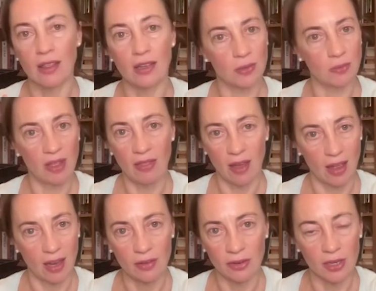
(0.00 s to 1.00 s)
there's been
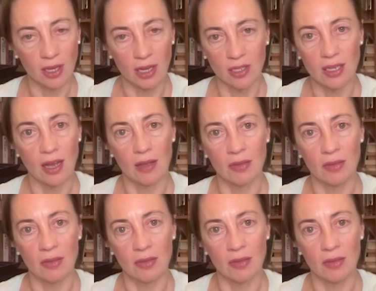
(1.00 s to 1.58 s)
that for a long time.